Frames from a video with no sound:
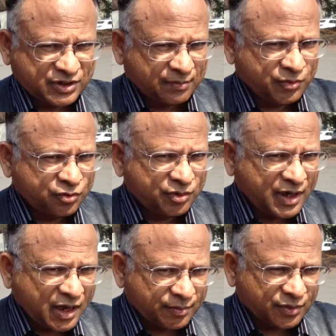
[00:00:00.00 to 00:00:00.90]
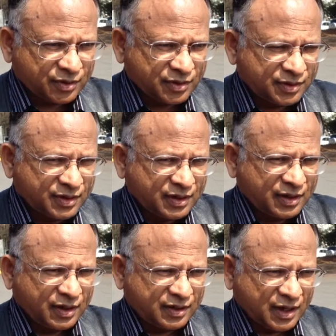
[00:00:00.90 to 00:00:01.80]
are more reliable,
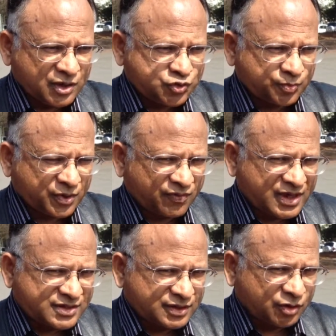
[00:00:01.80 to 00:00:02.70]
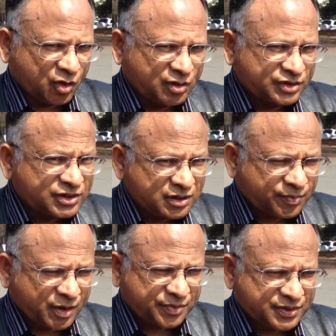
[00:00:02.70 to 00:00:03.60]
and also provides the non-linear
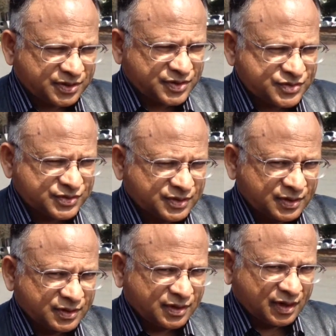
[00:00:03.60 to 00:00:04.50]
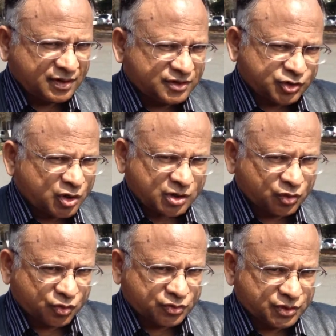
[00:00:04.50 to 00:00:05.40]
properties under the truck
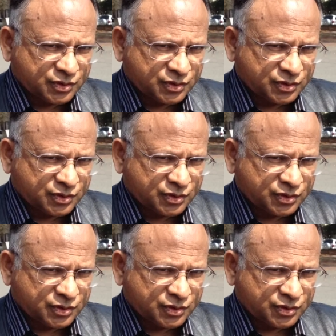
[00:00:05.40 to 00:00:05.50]
load